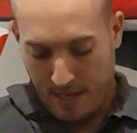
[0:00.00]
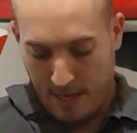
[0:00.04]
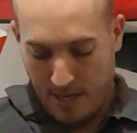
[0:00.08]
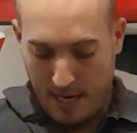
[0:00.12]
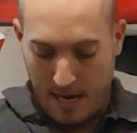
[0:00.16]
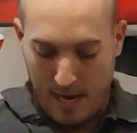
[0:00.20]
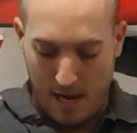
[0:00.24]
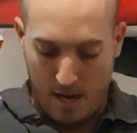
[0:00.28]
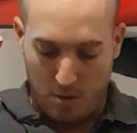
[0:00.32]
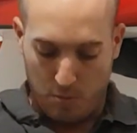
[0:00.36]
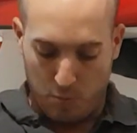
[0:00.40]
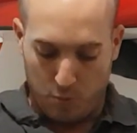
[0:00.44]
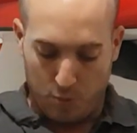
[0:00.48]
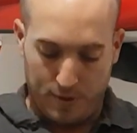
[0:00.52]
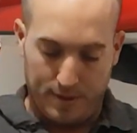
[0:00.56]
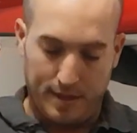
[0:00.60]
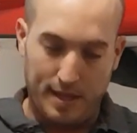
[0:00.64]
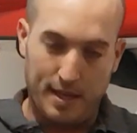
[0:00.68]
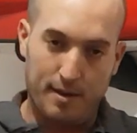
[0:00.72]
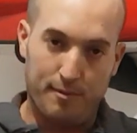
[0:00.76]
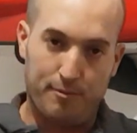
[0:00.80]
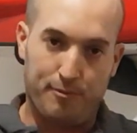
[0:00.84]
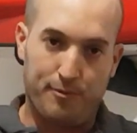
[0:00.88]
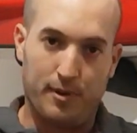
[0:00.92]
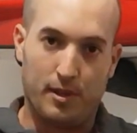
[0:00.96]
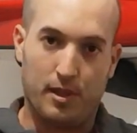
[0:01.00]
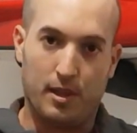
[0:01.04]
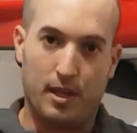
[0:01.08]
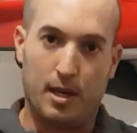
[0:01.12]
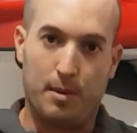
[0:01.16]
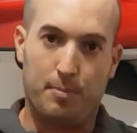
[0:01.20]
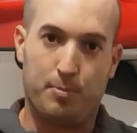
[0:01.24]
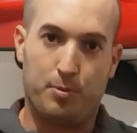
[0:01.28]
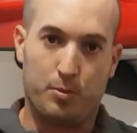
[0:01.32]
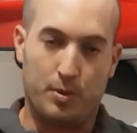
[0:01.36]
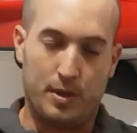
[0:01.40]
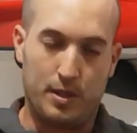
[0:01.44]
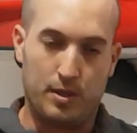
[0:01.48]
and would then fill
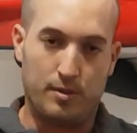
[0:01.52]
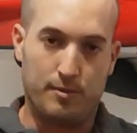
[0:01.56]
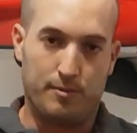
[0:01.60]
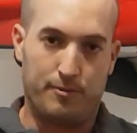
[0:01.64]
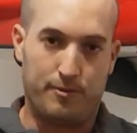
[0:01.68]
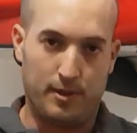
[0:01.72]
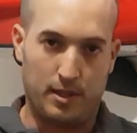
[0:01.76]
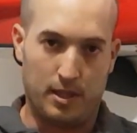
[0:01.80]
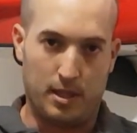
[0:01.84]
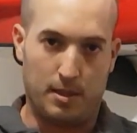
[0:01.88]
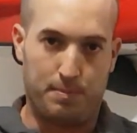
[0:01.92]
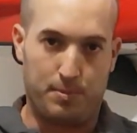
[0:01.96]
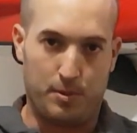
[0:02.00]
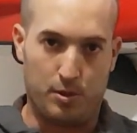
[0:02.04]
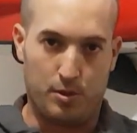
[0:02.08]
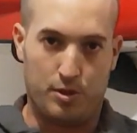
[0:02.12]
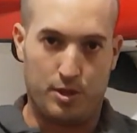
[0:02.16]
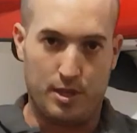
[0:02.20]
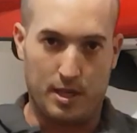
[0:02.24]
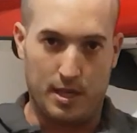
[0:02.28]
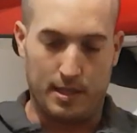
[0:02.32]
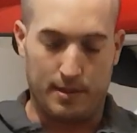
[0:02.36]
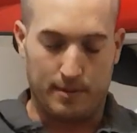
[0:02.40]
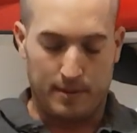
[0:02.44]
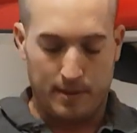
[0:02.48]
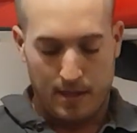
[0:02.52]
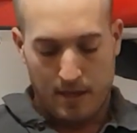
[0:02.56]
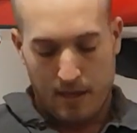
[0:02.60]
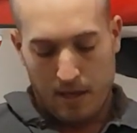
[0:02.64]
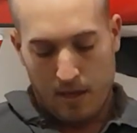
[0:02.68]
up when you fill up your jet.